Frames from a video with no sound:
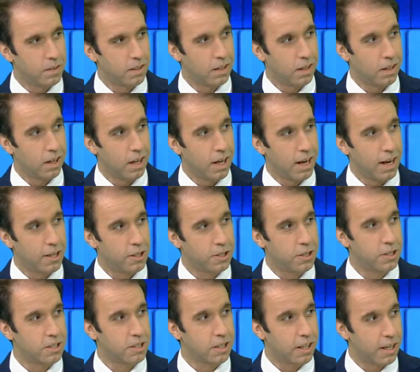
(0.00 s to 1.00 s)
the
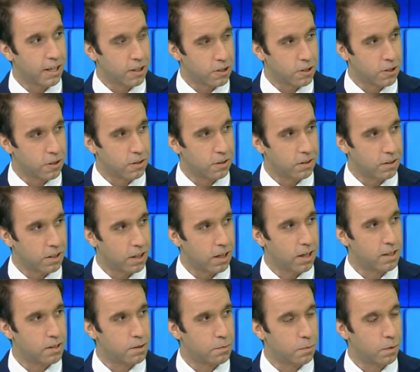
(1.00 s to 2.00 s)
legislature
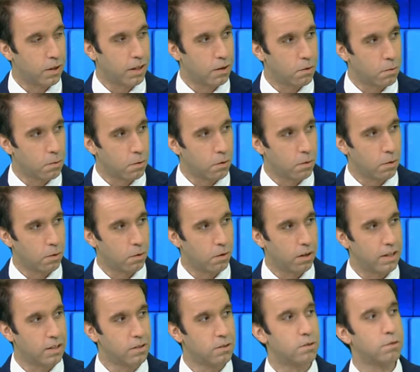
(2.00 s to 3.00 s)
does play a role
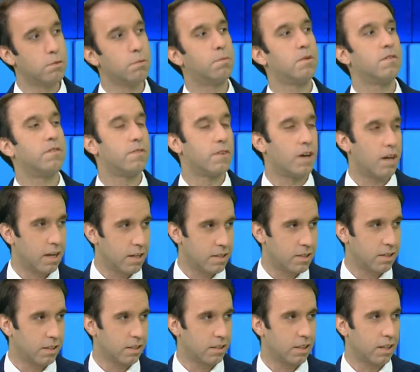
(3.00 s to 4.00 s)
in
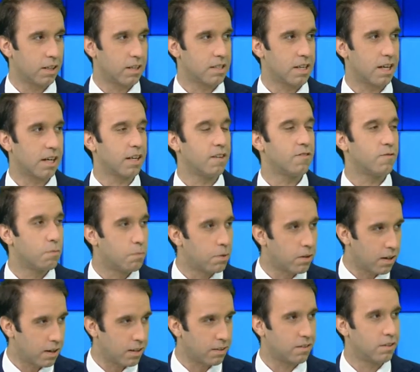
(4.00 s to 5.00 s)
supervising the executive,
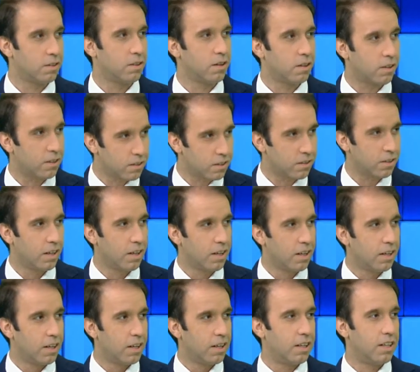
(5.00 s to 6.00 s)
but not
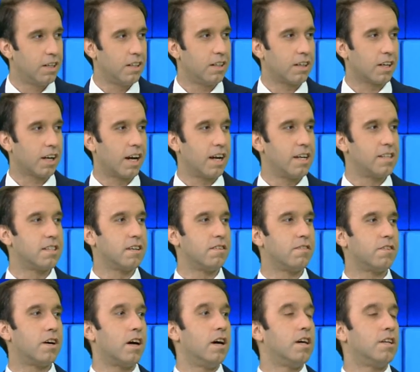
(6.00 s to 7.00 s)
in the guise
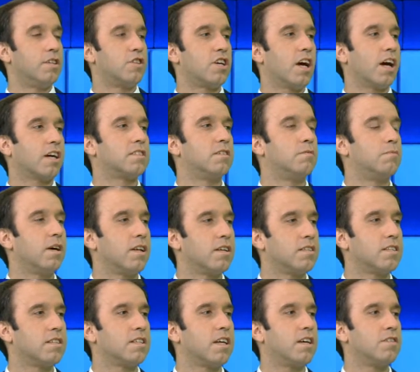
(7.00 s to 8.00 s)
of checks and
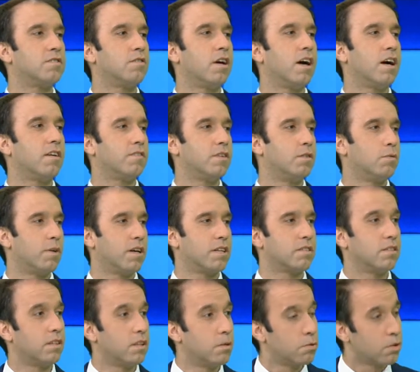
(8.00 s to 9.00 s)
balances as you have in
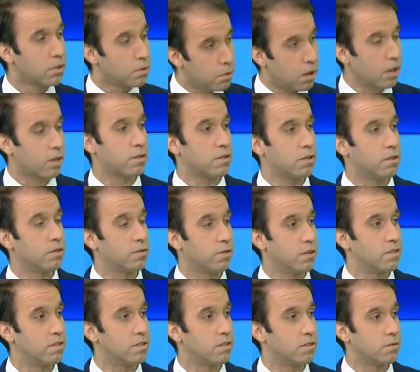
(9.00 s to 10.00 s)
Western liberal democracies, for
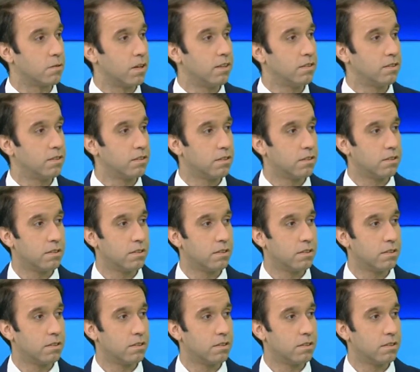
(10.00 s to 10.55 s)
instance, right?